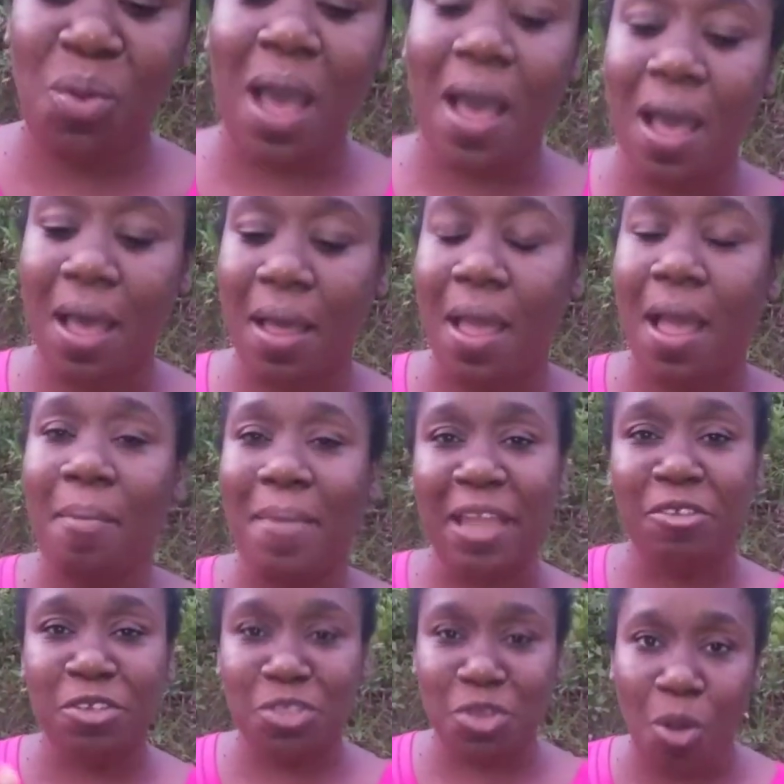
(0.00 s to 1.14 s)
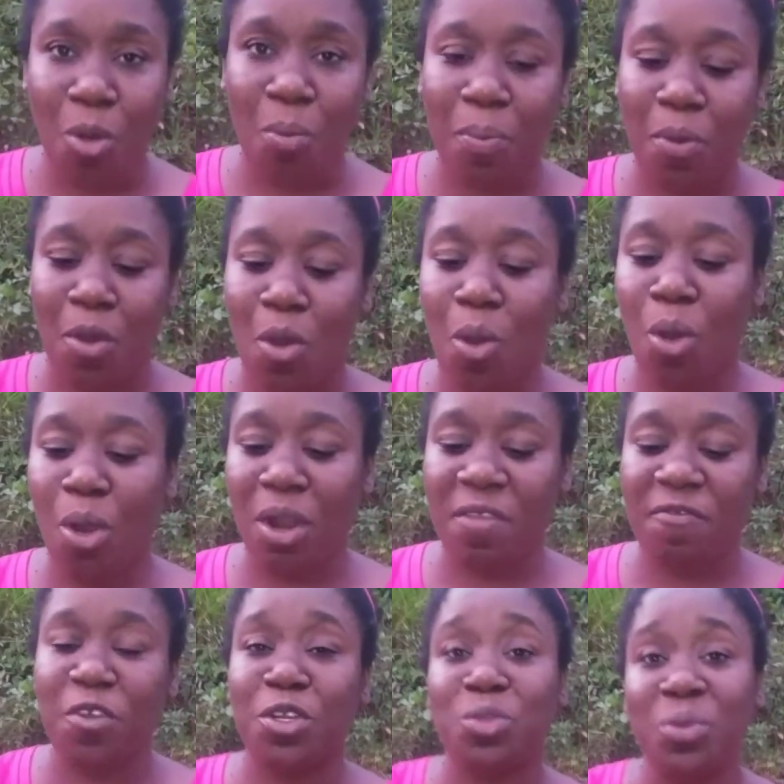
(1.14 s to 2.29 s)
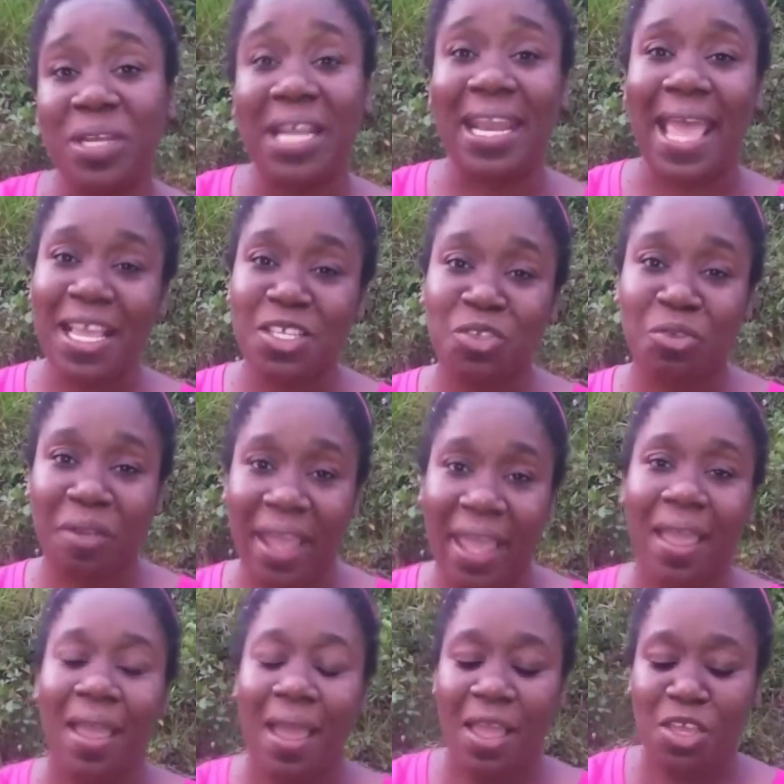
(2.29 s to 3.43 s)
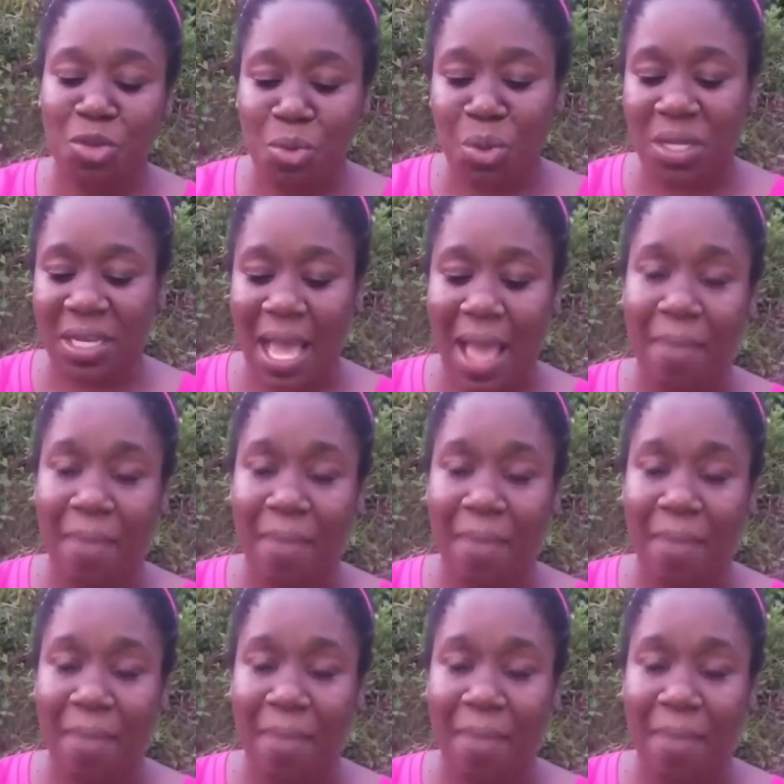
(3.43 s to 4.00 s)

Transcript: a microscope, or if you're doing an x-ray, you would,